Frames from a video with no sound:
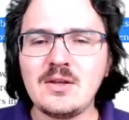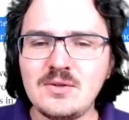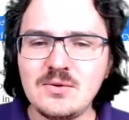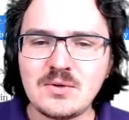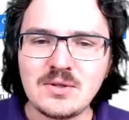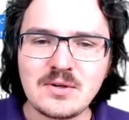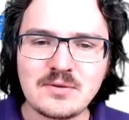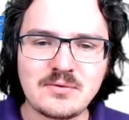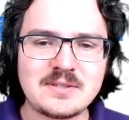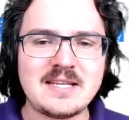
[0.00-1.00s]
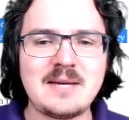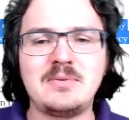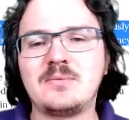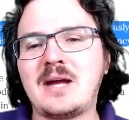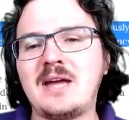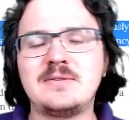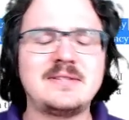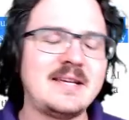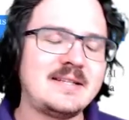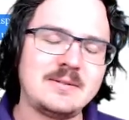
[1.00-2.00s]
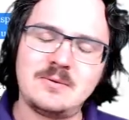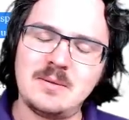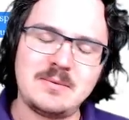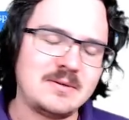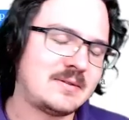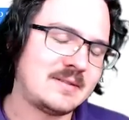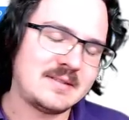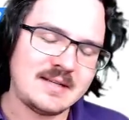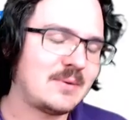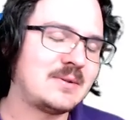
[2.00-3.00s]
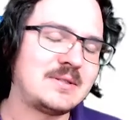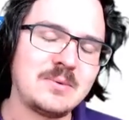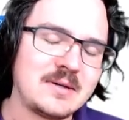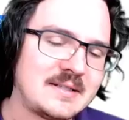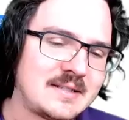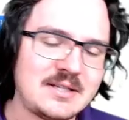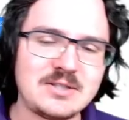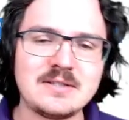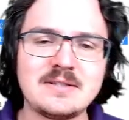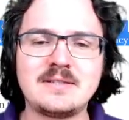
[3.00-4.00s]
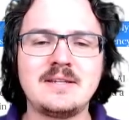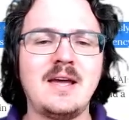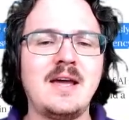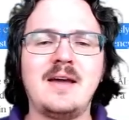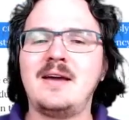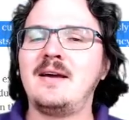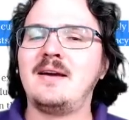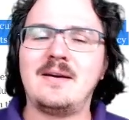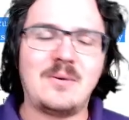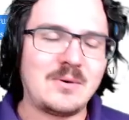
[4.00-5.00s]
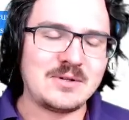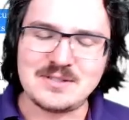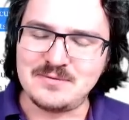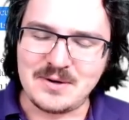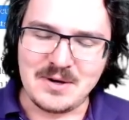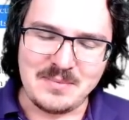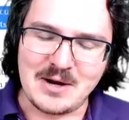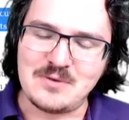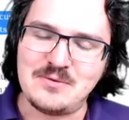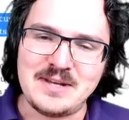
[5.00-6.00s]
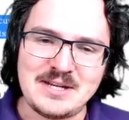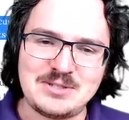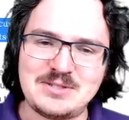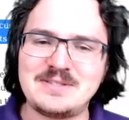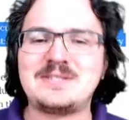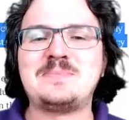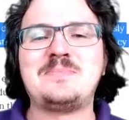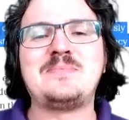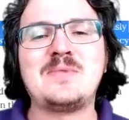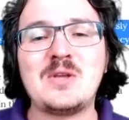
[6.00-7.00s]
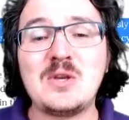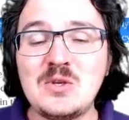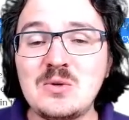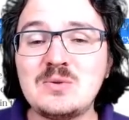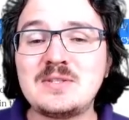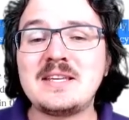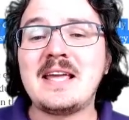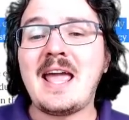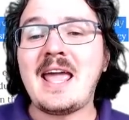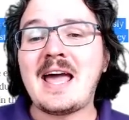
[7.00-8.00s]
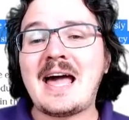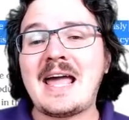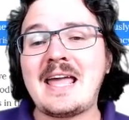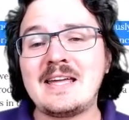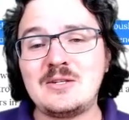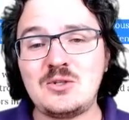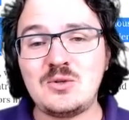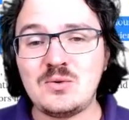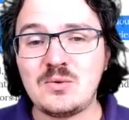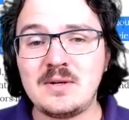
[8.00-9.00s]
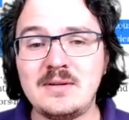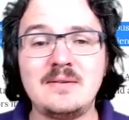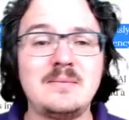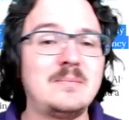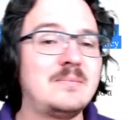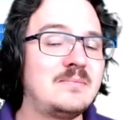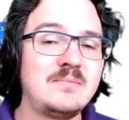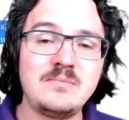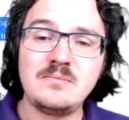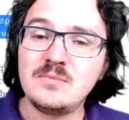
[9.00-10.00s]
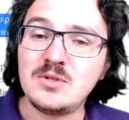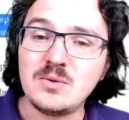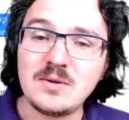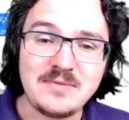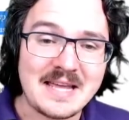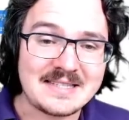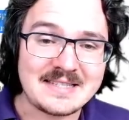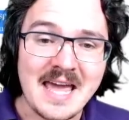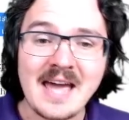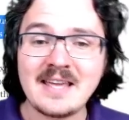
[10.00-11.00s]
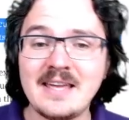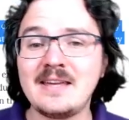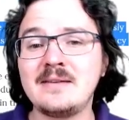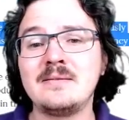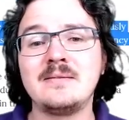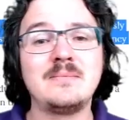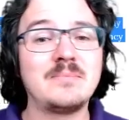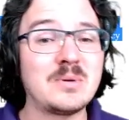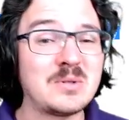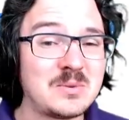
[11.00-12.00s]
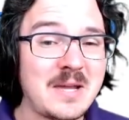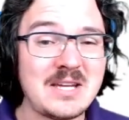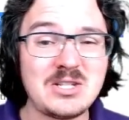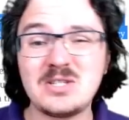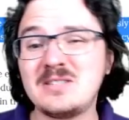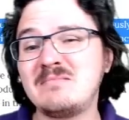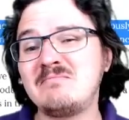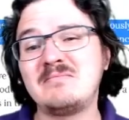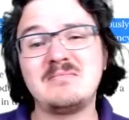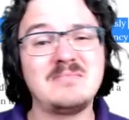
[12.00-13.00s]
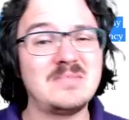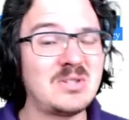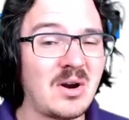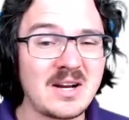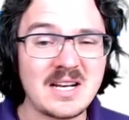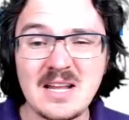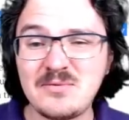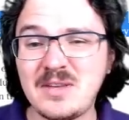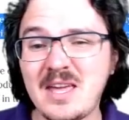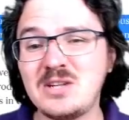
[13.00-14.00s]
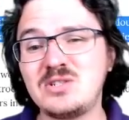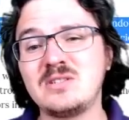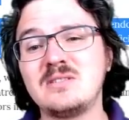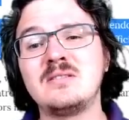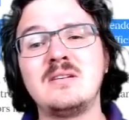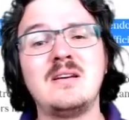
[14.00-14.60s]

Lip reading: You could look, for example, at rival states and criminals and terrorist organizations, or just very powerful nations using AI to do advanced hacking, persuasion, target identification.